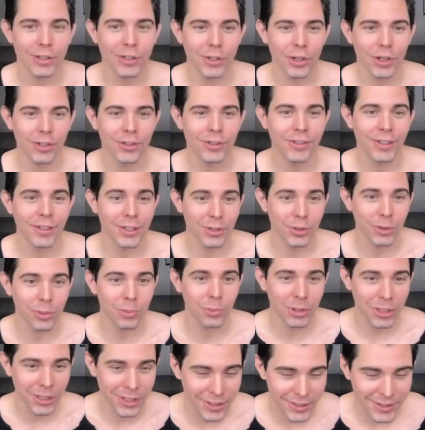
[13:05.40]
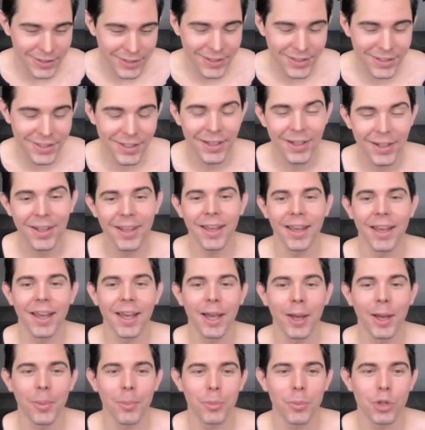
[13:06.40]
contact tobias
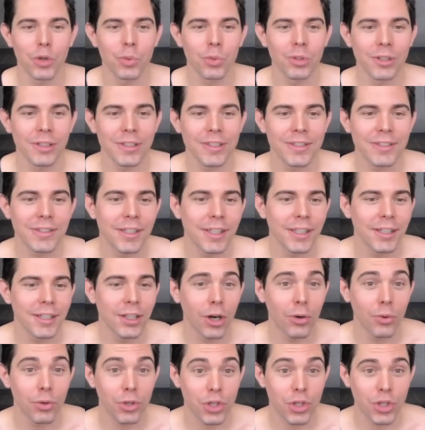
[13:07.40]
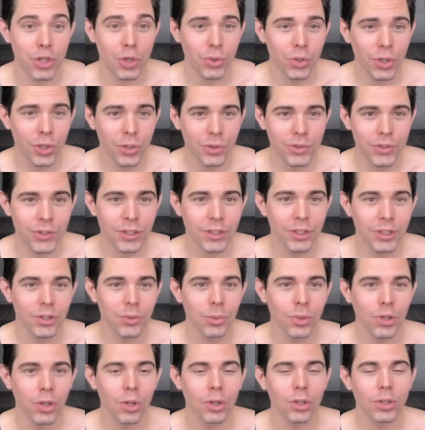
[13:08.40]
um, you will see in our show notes and you
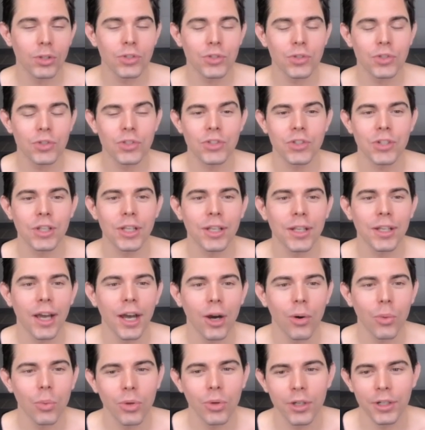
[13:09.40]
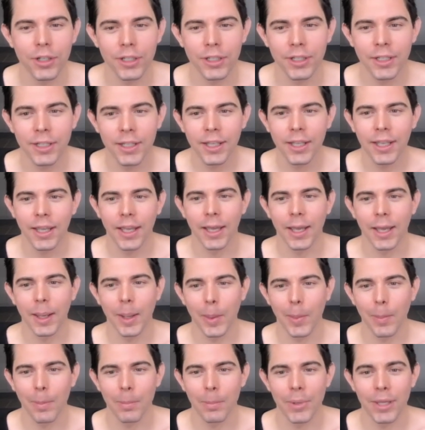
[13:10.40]
will also see in our
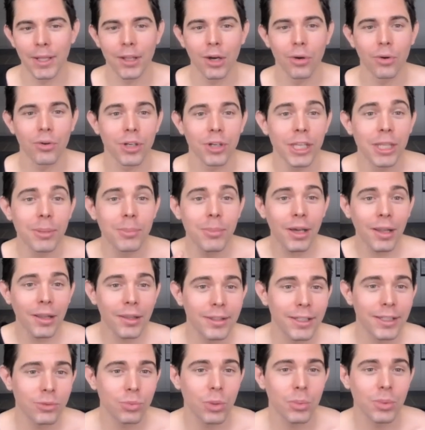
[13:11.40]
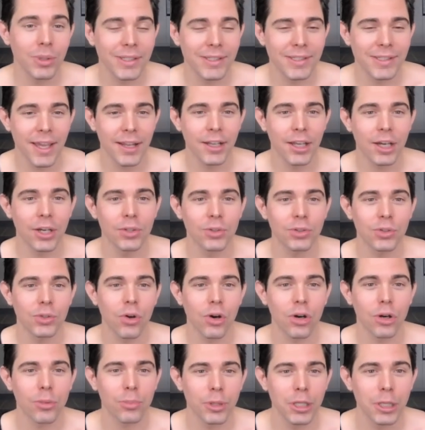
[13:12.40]
um, in our email that we will send out to
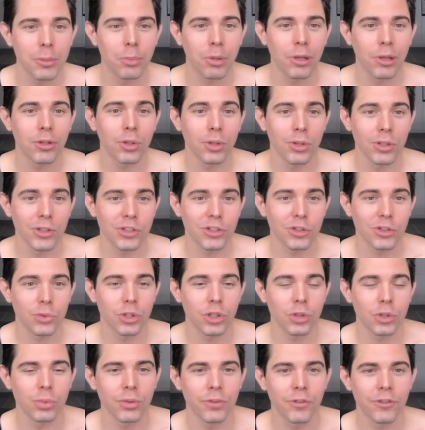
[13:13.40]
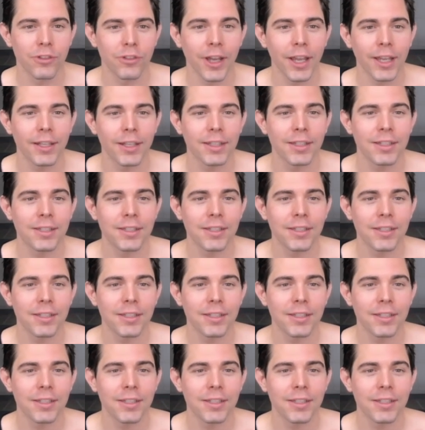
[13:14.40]
our people and also you will find